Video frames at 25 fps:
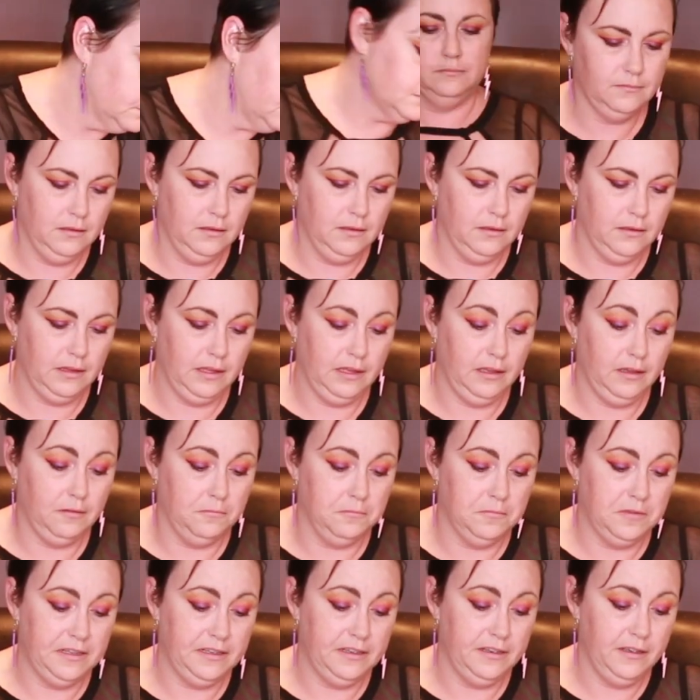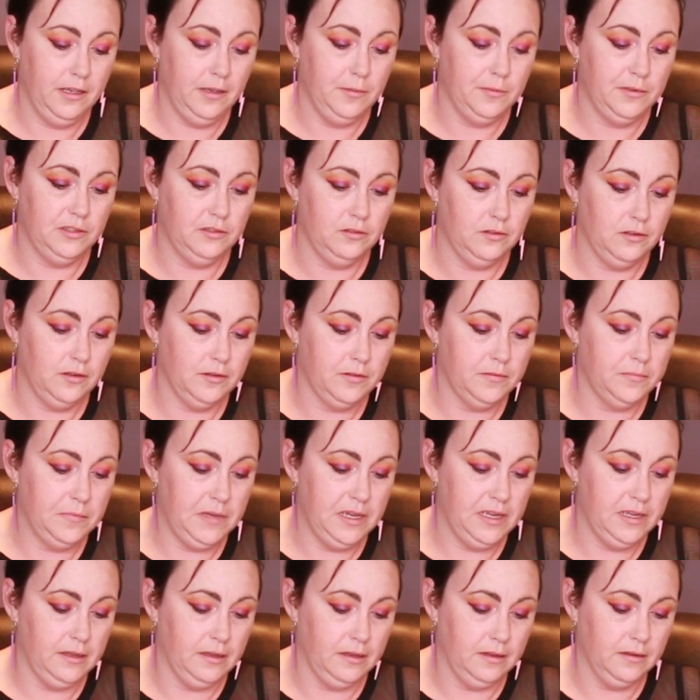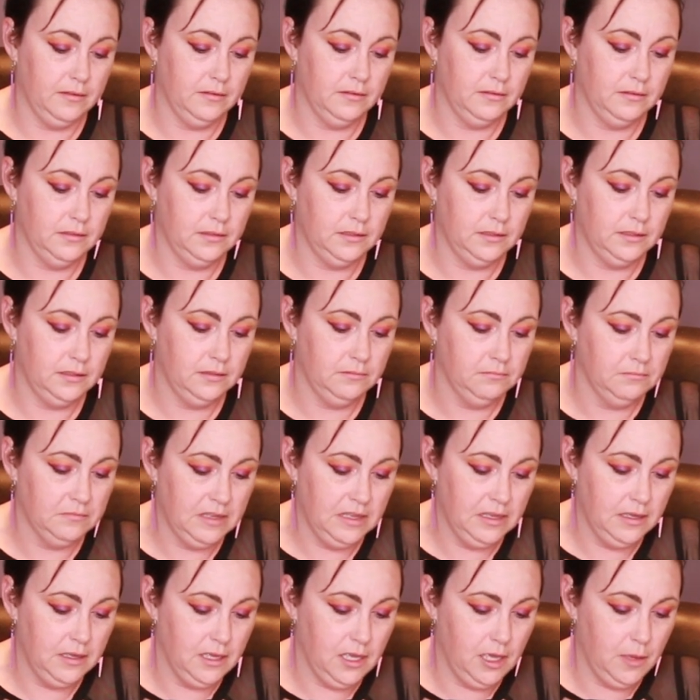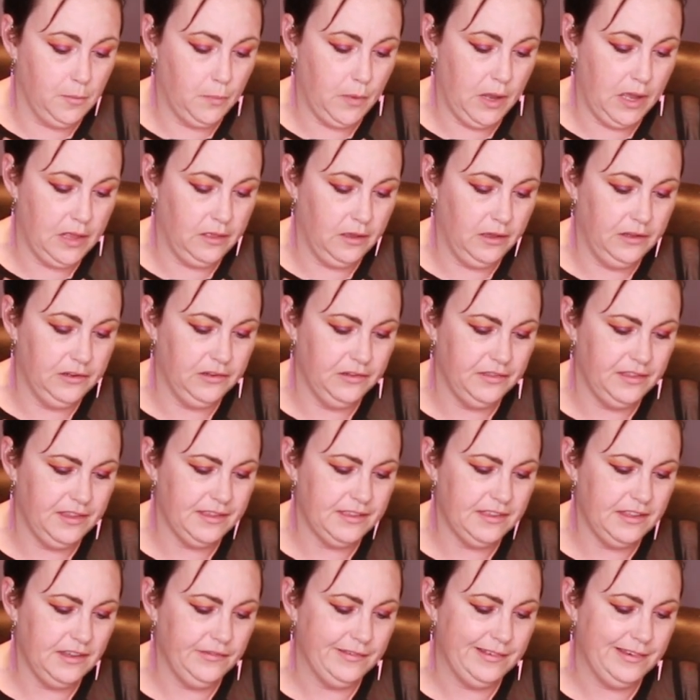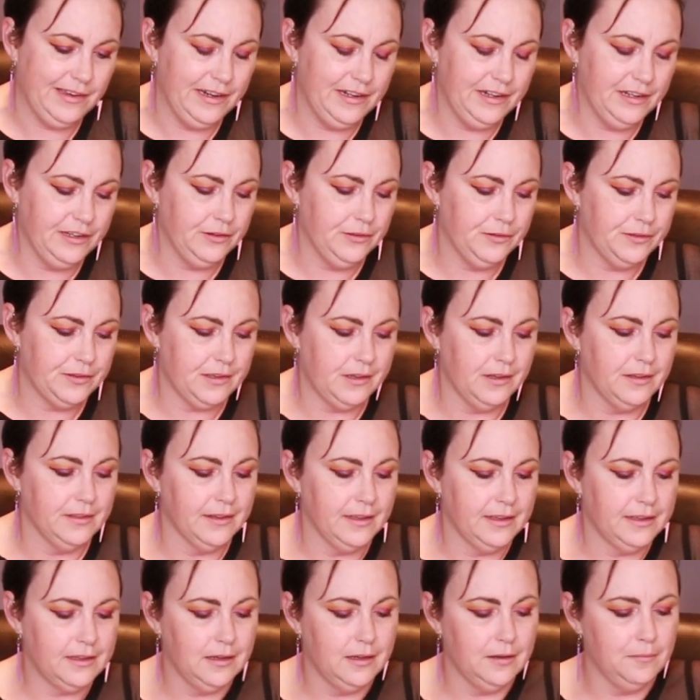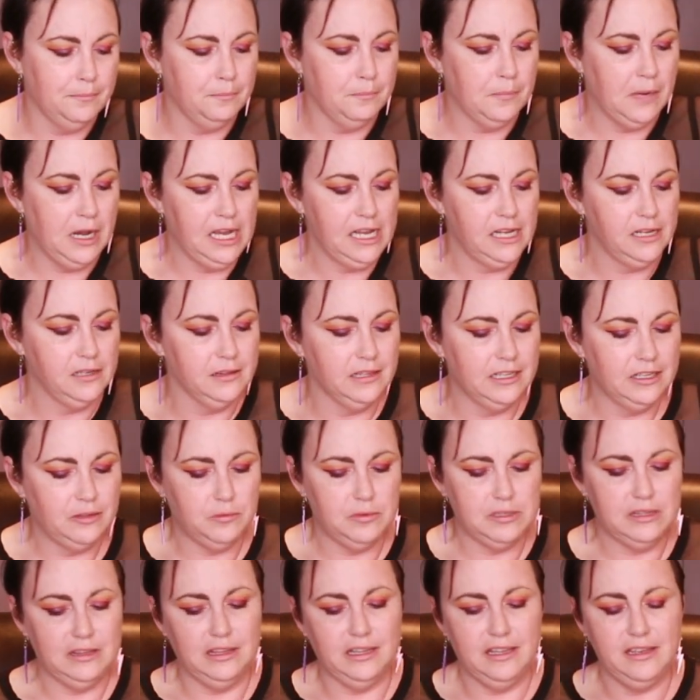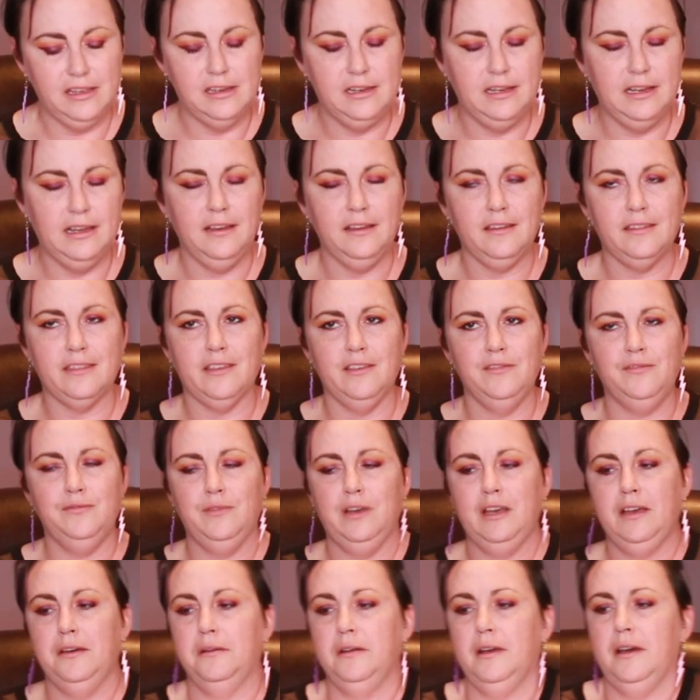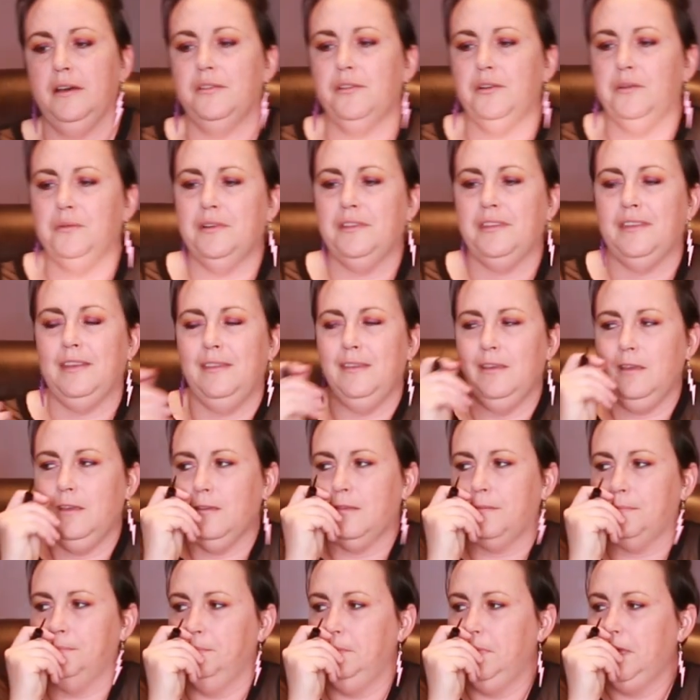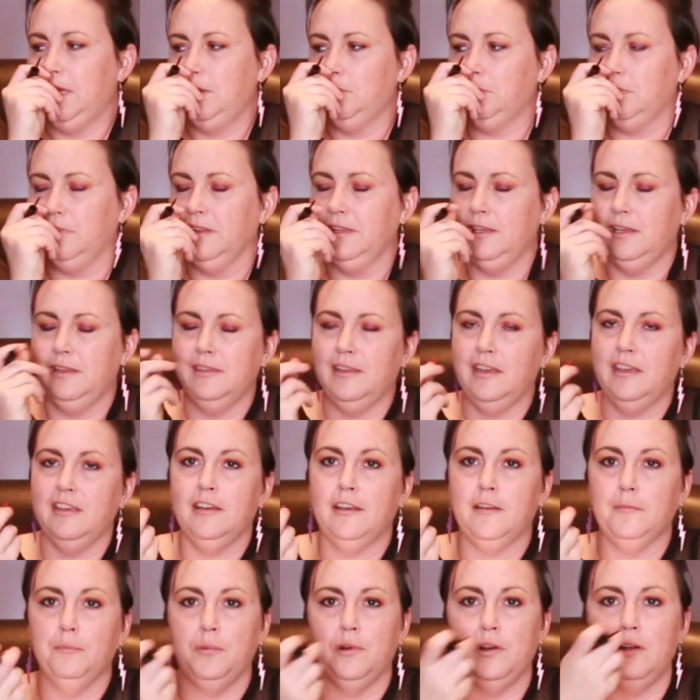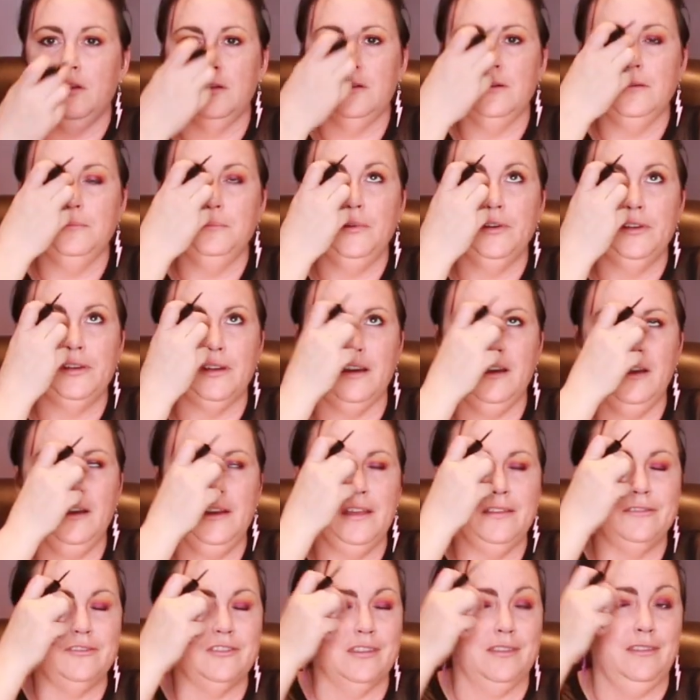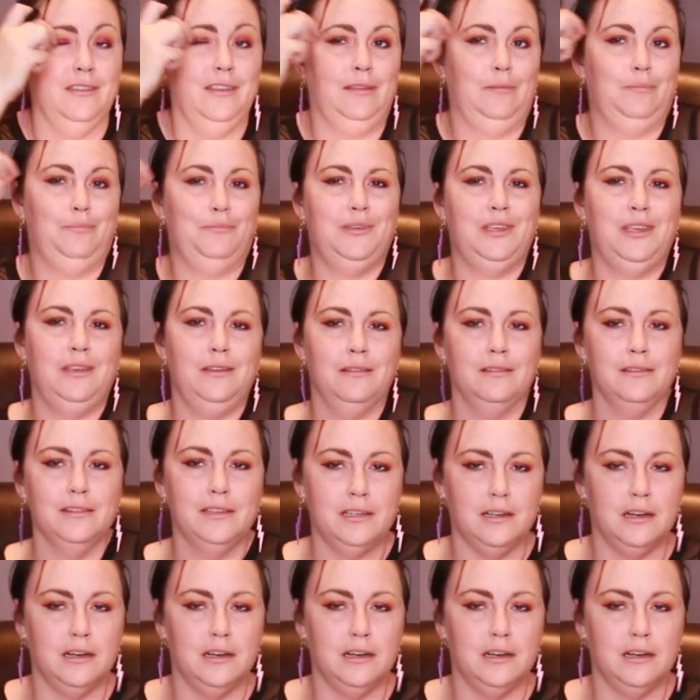I think on my Gavin dried my liner. This stuff kind of goes on like a mild liquid latex. I've found other ones. I think it's Maybelline that you can put on and just like peel it